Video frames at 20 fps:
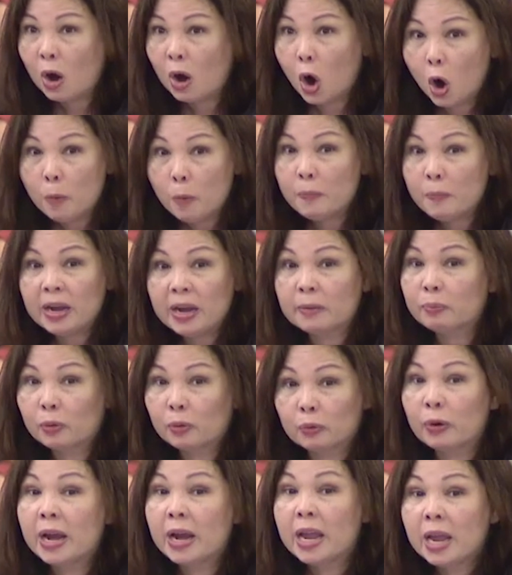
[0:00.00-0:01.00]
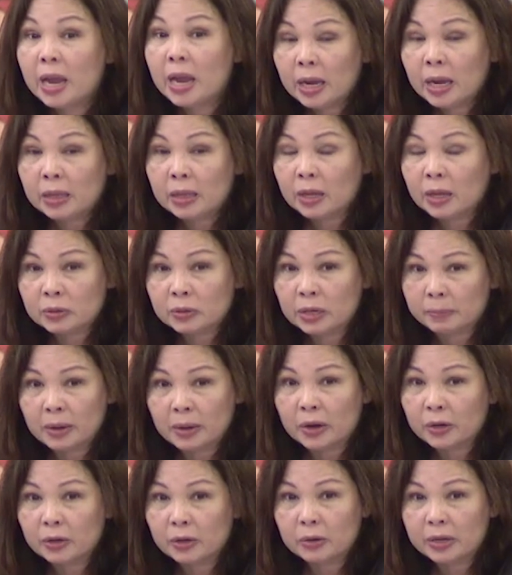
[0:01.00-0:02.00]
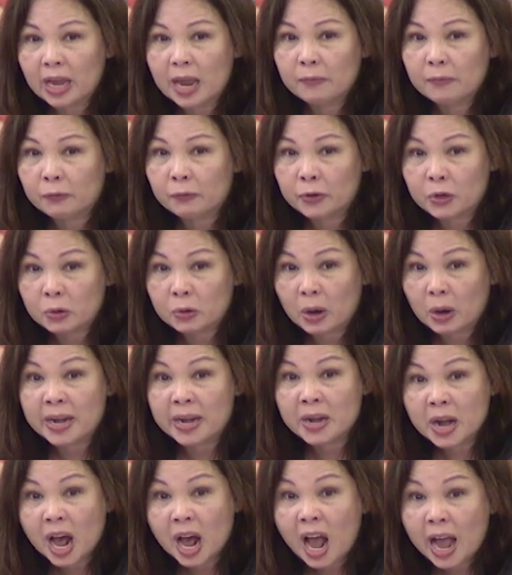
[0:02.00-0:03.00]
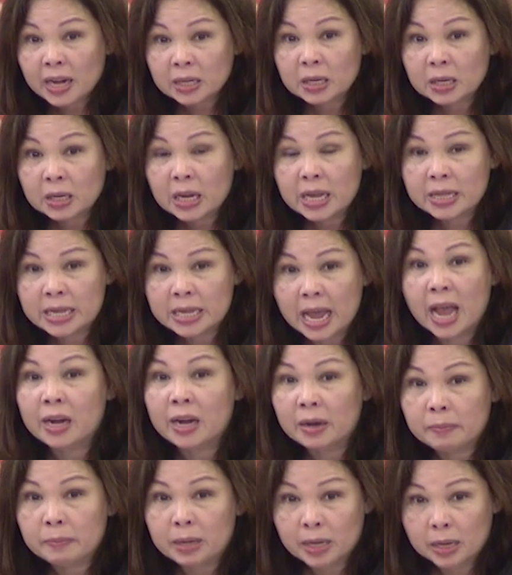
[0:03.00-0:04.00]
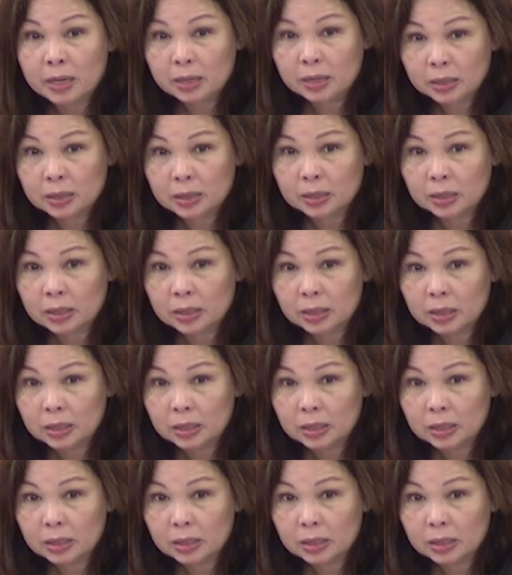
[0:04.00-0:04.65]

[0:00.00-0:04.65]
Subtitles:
hoping and praying there was an American who came for you and not the enemy,